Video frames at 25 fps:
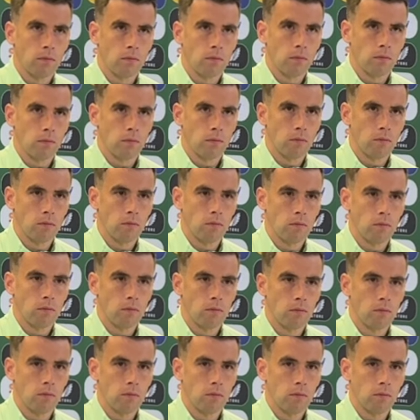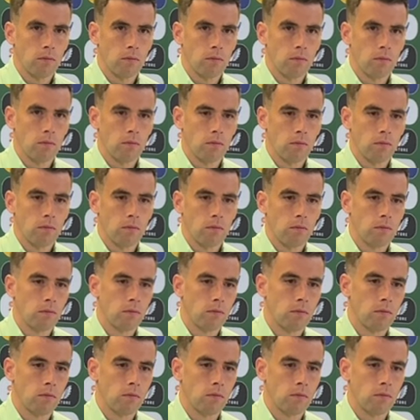
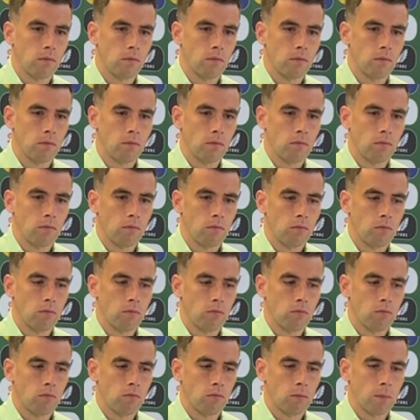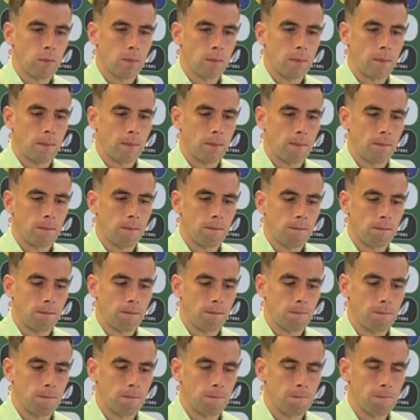
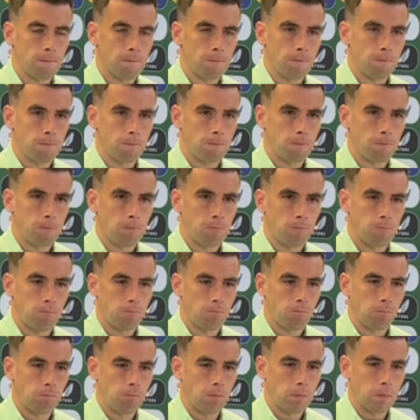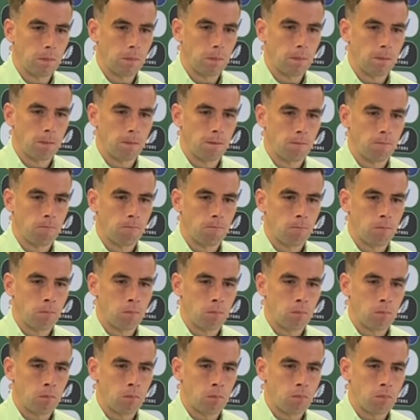
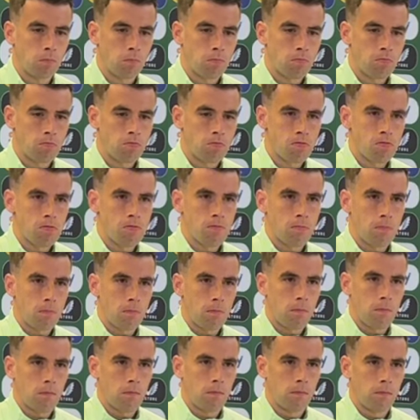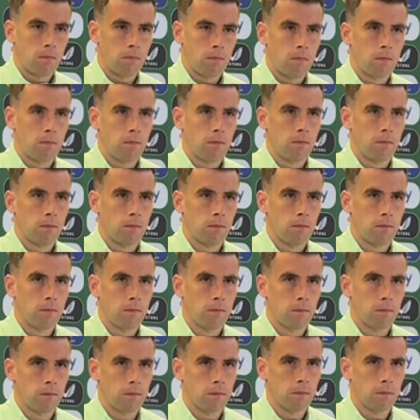[no speech]